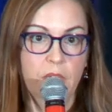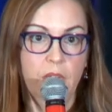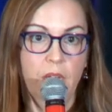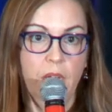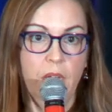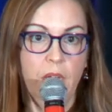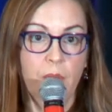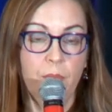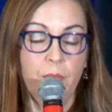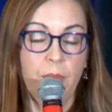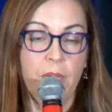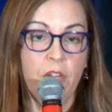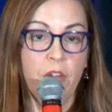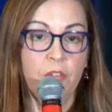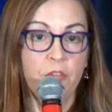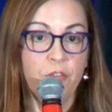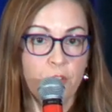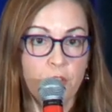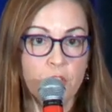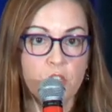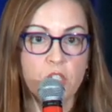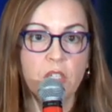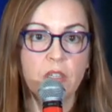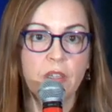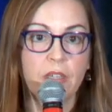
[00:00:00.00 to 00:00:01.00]
Um, but
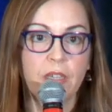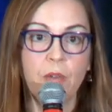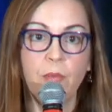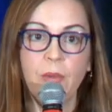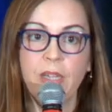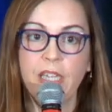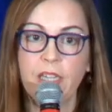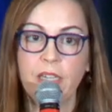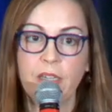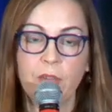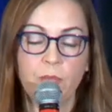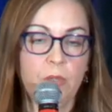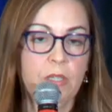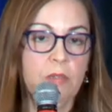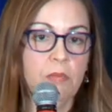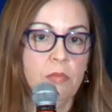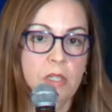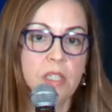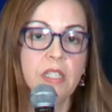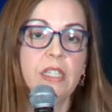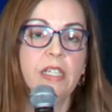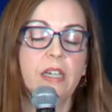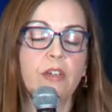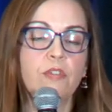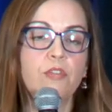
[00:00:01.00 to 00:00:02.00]
unfortunately, we, we
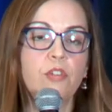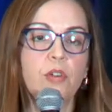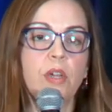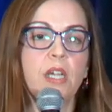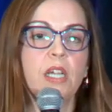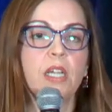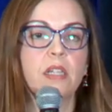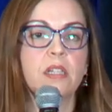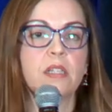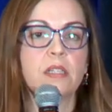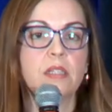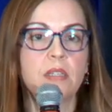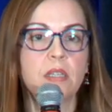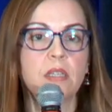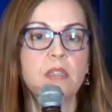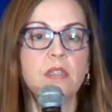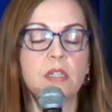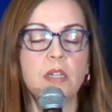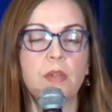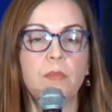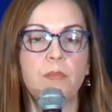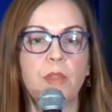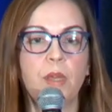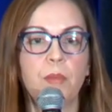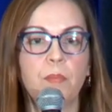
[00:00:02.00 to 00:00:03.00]
really have created a
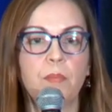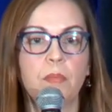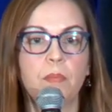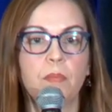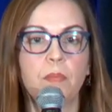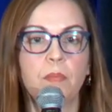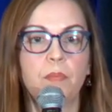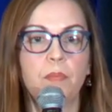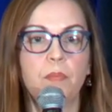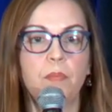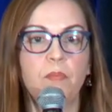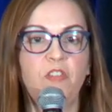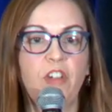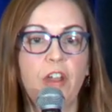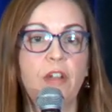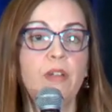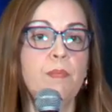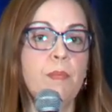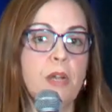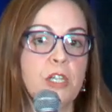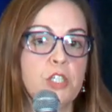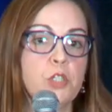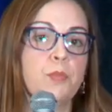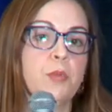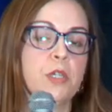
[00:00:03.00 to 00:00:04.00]
system that very
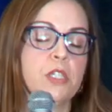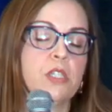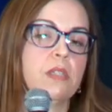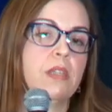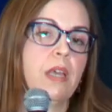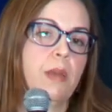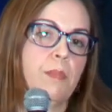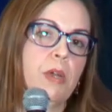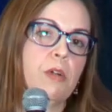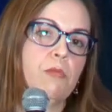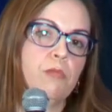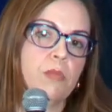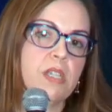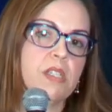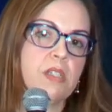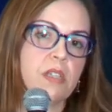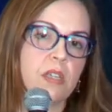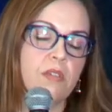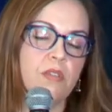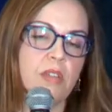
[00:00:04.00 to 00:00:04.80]
much puts them at risk